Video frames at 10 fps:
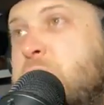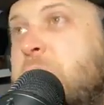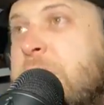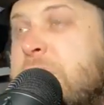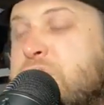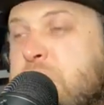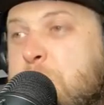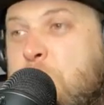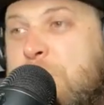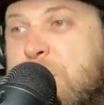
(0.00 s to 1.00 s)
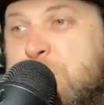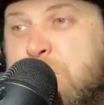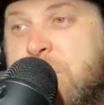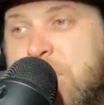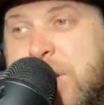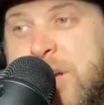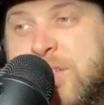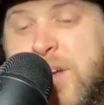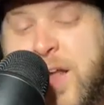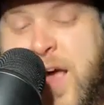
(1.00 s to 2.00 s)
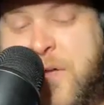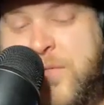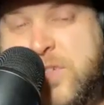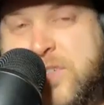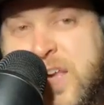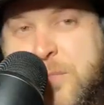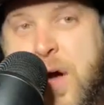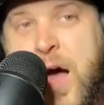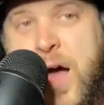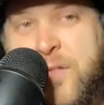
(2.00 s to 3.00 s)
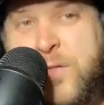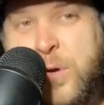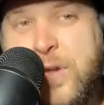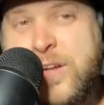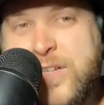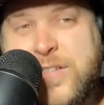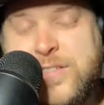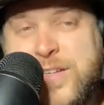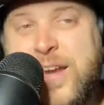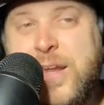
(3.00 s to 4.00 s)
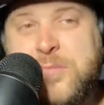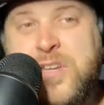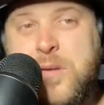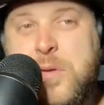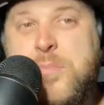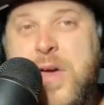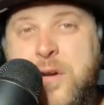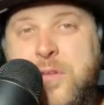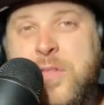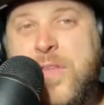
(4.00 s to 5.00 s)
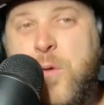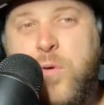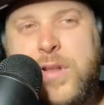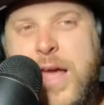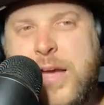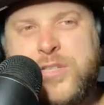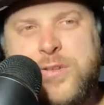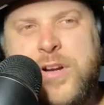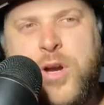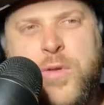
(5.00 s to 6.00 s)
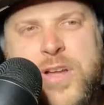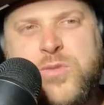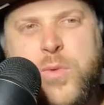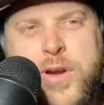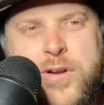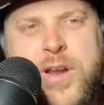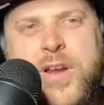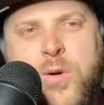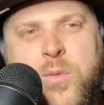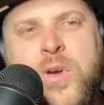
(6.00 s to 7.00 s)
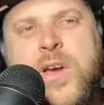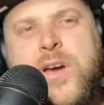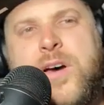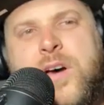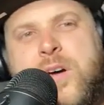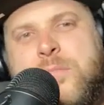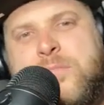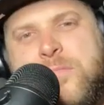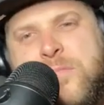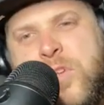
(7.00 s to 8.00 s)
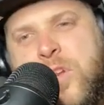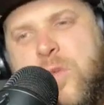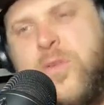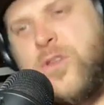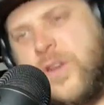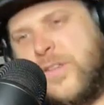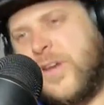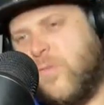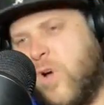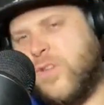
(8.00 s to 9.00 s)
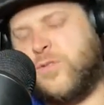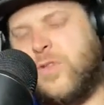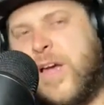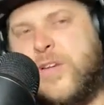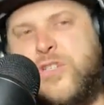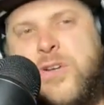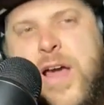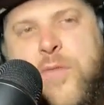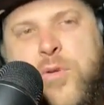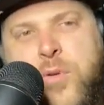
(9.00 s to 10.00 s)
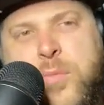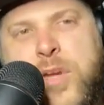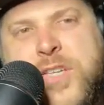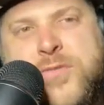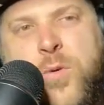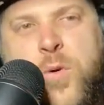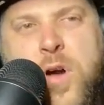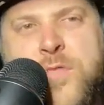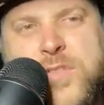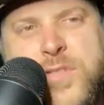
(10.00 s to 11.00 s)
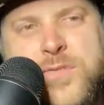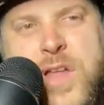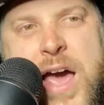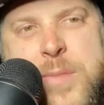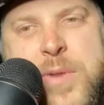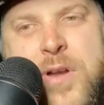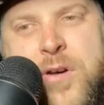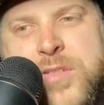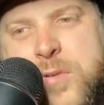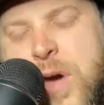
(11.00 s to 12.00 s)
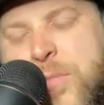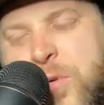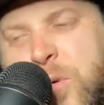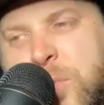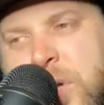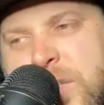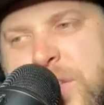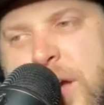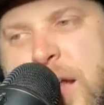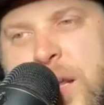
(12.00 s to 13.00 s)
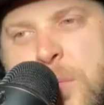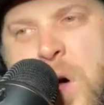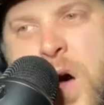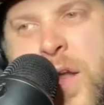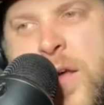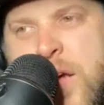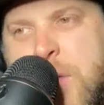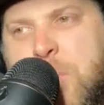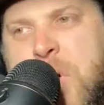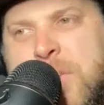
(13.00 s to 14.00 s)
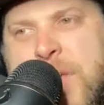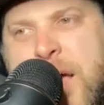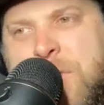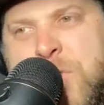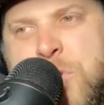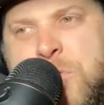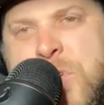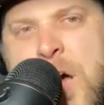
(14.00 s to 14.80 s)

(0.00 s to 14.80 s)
year. Jimbo Fisher is going to have this team. I feel like Texas A&M is going to be better than they were last year. I know that's weird. I know, you look at that roster last year, having to replace 4 offensive linemen, also having to replace Kellen Mond, but they have 2